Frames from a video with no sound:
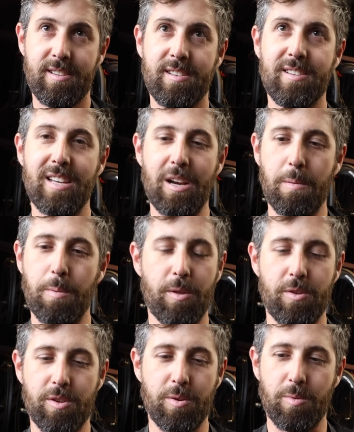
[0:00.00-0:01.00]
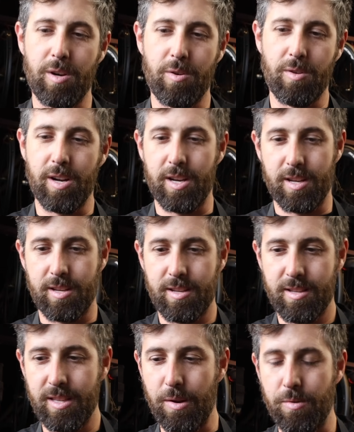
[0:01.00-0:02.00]
Is that not bothering you while you're riding?
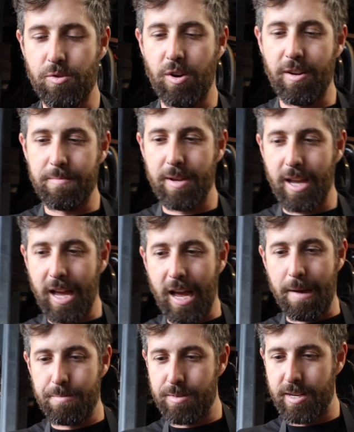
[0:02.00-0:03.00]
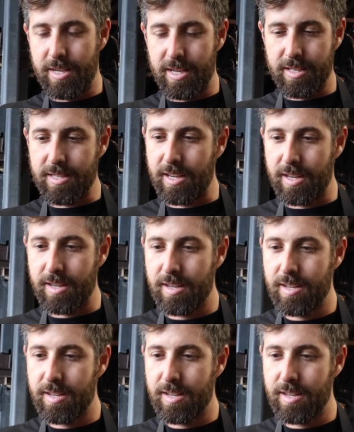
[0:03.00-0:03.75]
That would drive me absolutely insane.